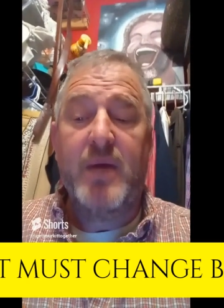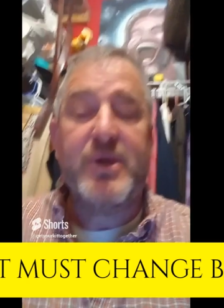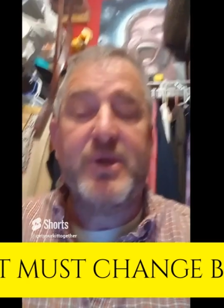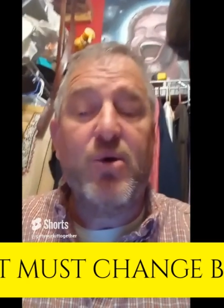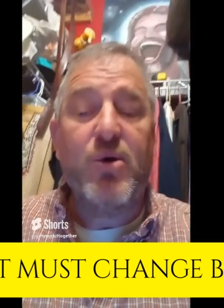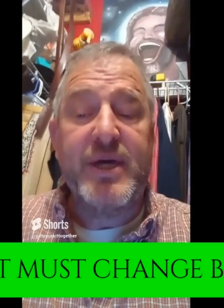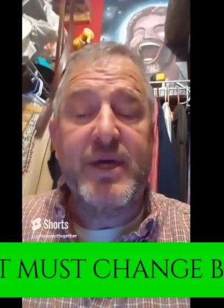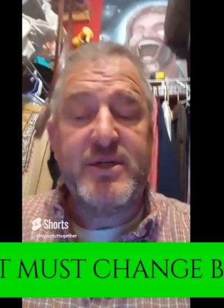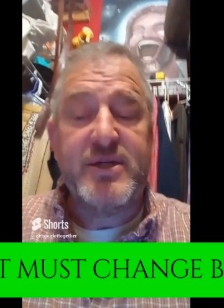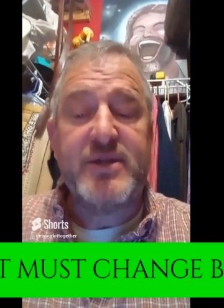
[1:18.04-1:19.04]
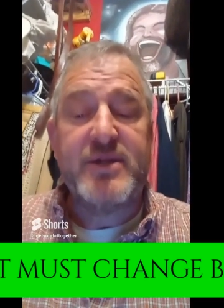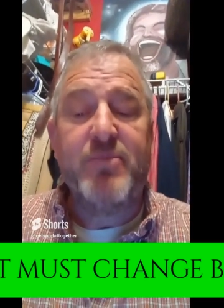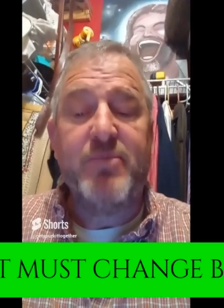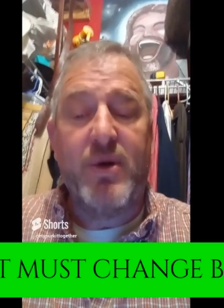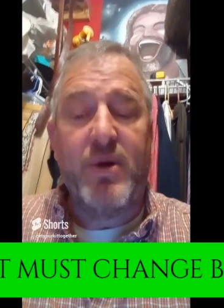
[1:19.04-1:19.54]
But know this, at
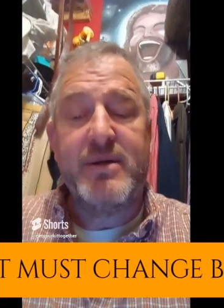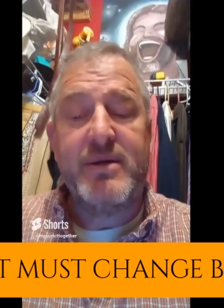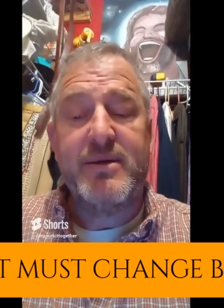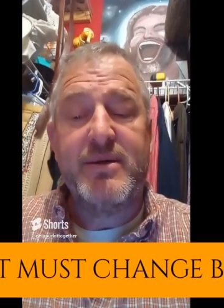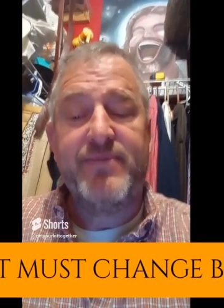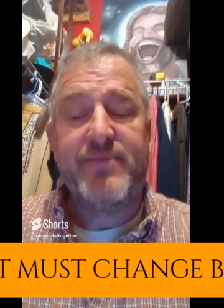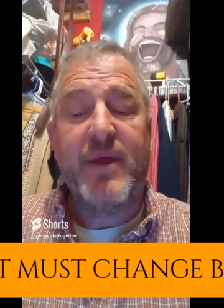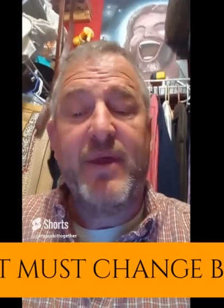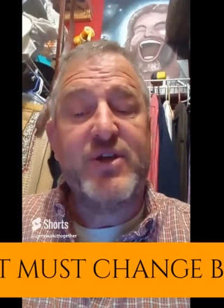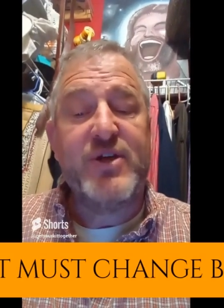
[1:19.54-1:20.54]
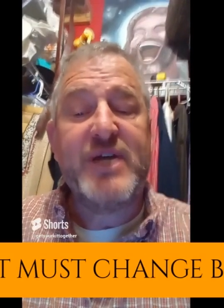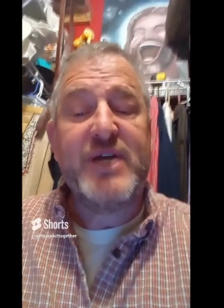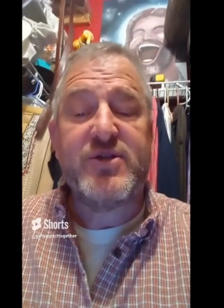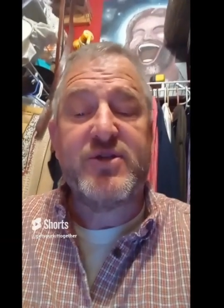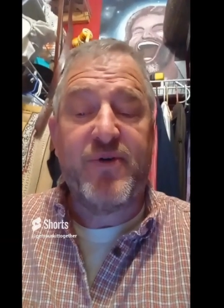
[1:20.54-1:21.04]
some point, the
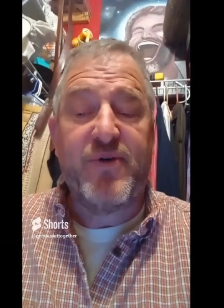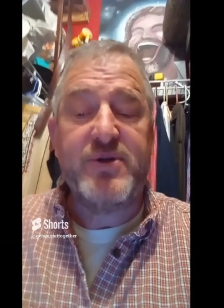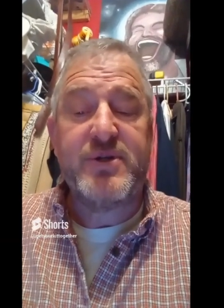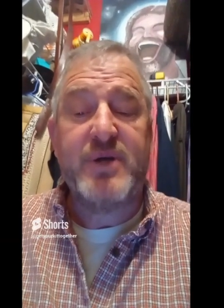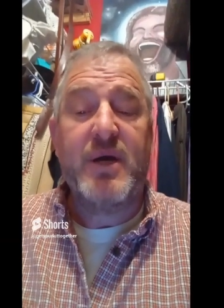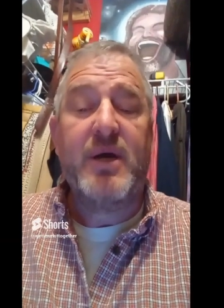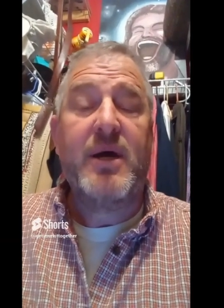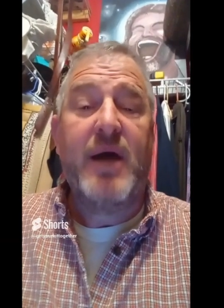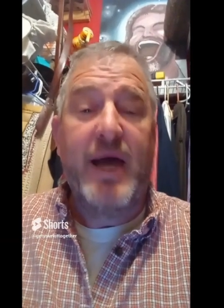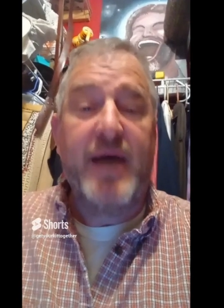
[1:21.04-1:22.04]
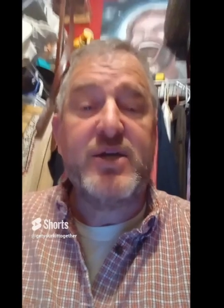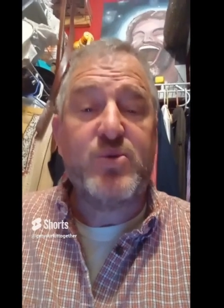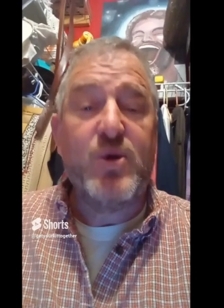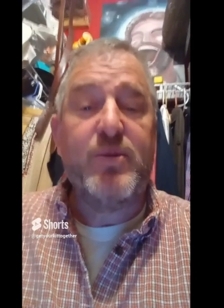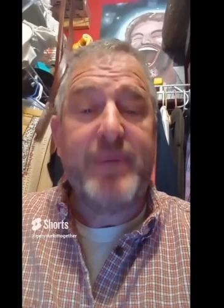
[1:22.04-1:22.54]
Jesus verse,
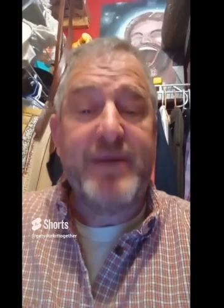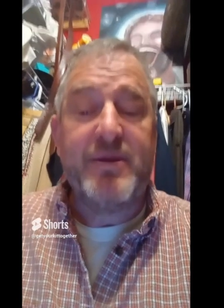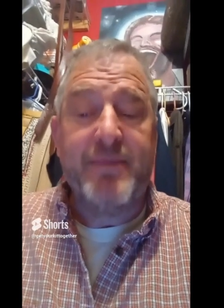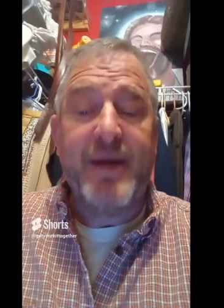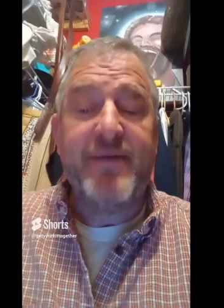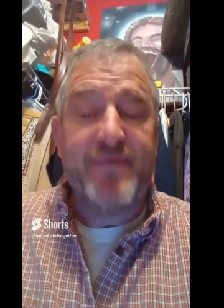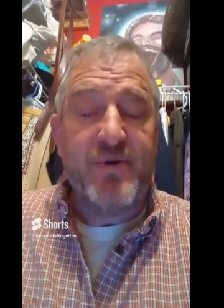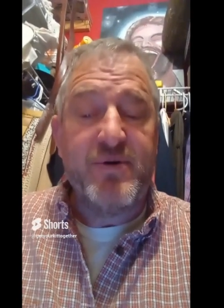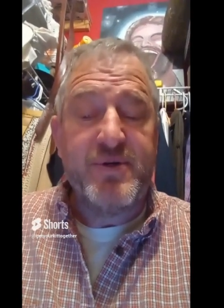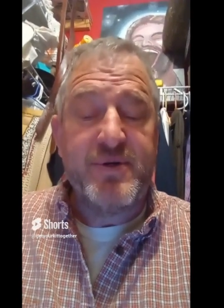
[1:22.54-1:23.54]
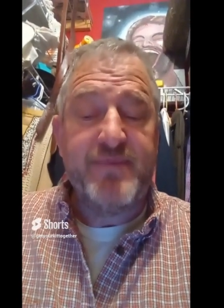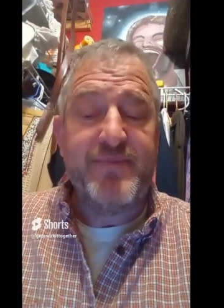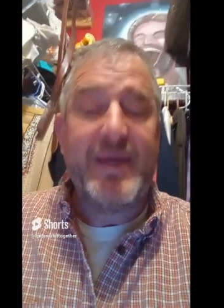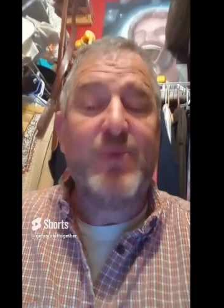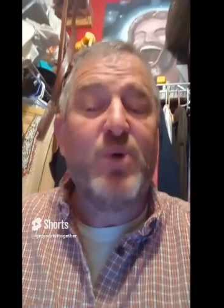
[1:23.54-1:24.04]
as will be the metaverse,
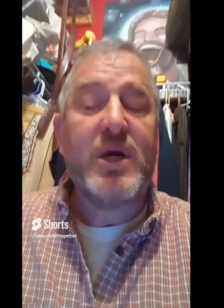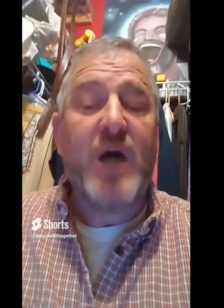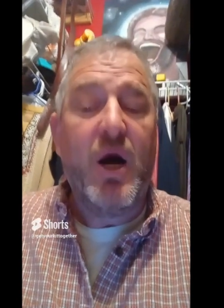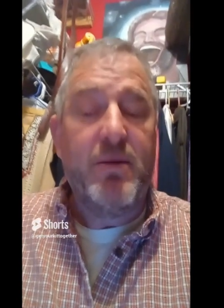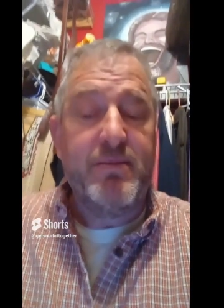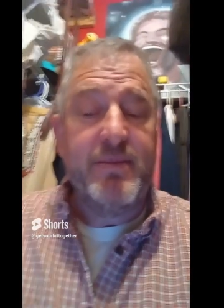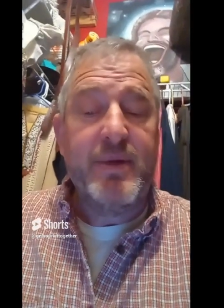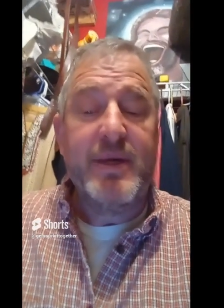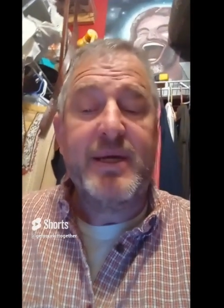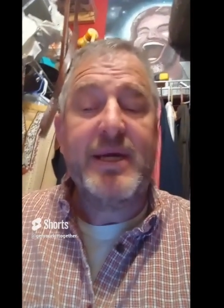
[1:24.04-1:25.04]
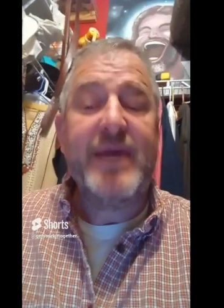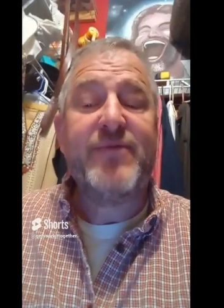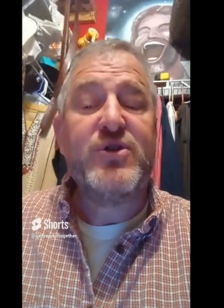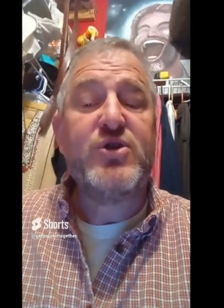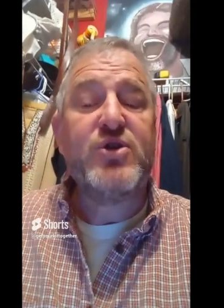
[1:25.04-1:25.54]
it will come
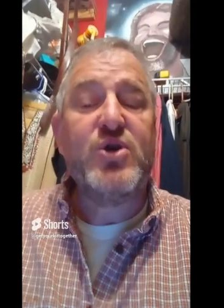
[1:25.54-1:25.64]
even to